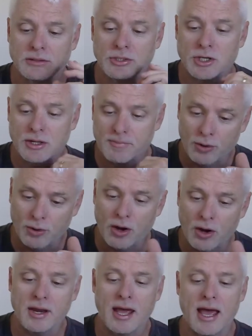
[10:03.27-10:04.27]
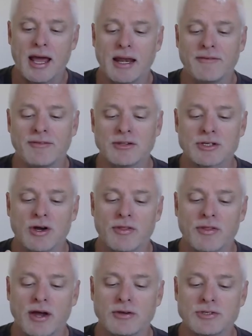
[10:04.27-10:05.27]
you can put on. And if it's
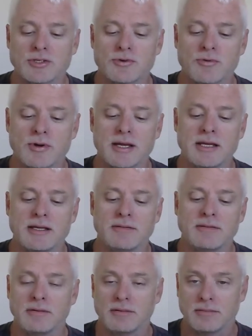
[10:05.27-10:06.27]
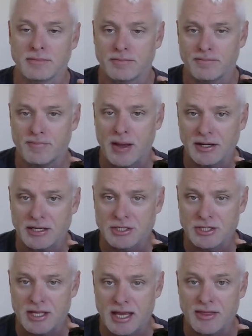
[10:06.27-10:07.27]
got those 3
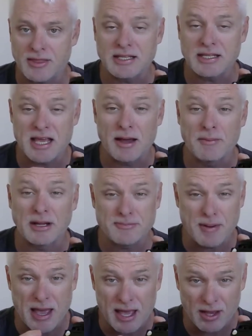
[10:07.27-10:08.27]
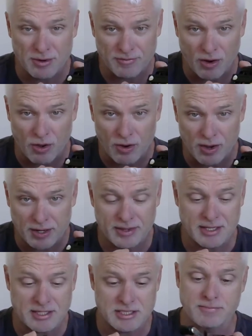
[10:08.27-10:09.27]
poundage there, that's how much pound of line
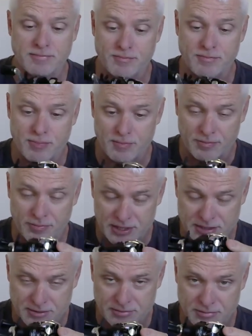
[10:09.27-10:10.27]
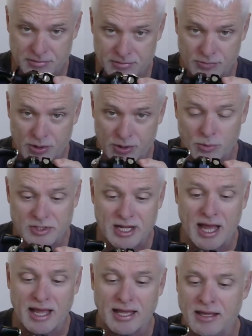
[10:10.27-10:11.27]
this reel will
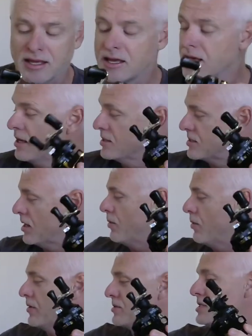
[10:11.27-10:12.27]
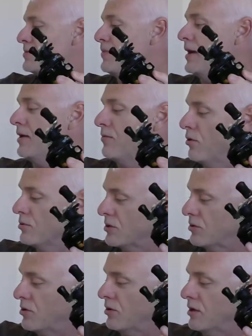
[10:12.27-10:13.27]
take. So whereas a spinning reel
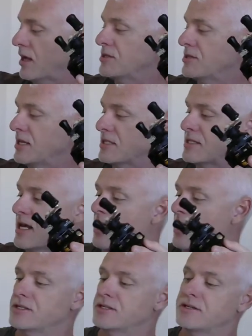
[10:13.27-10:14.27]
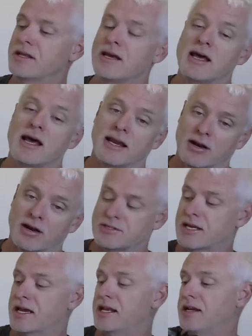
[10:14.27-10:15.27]
go 6,000, and then I'll
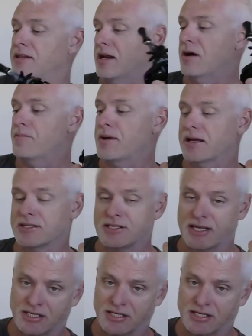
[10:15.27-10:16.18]
say any, you know, about